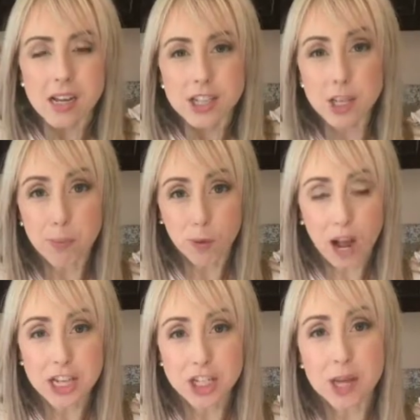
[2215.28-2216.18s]
To
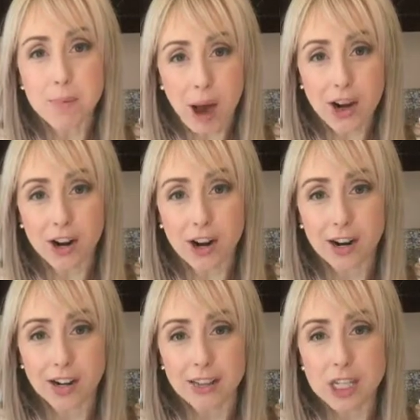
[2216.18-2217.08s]
brush the
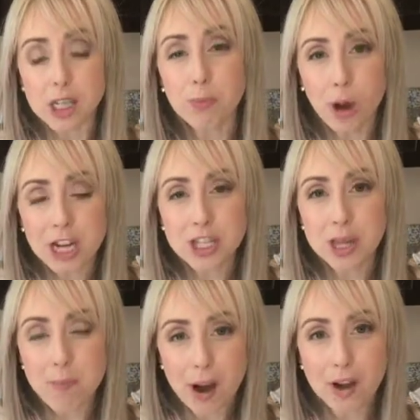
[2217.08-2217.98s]

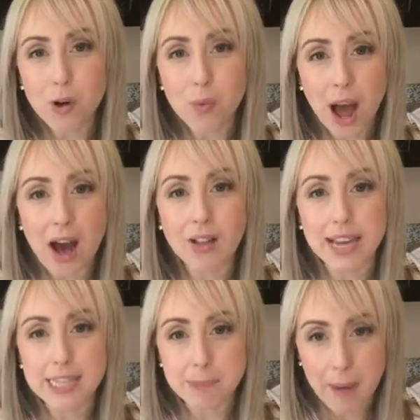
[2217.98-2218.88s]
butter while
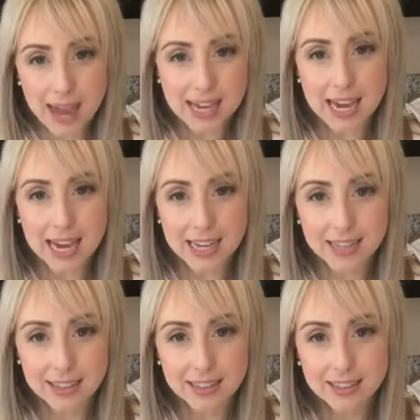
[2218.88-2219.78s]
it's baking.
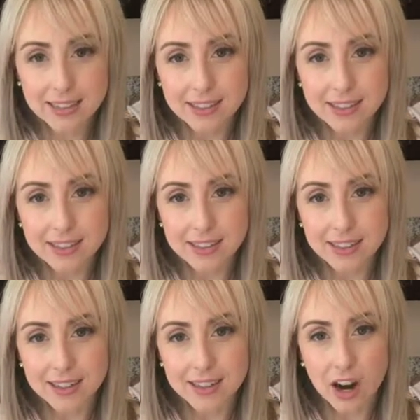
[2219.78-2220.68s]

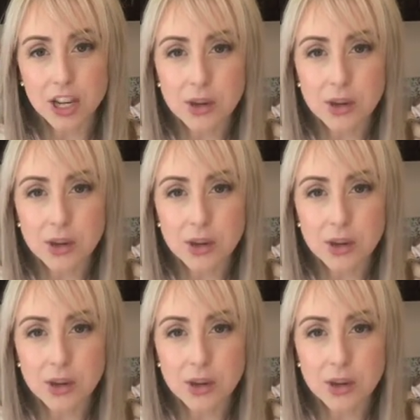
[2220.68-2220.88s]
Are